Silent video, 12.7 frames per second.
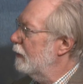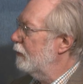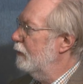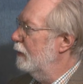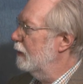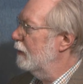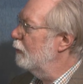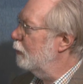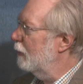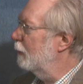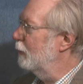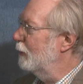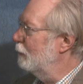that's Turkey's
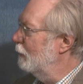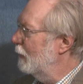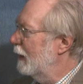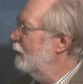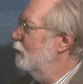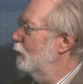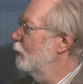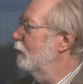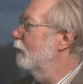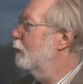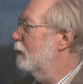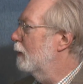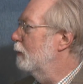problem, that's
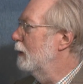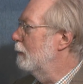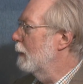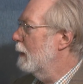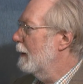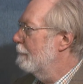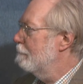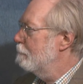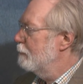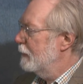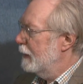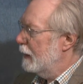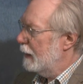Jordan's problem. Yeah.
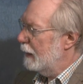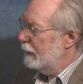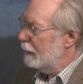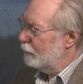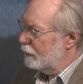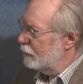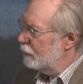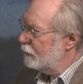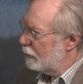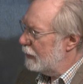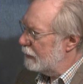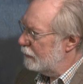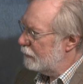And that was a
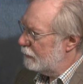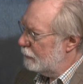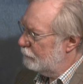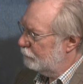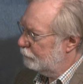disgrace.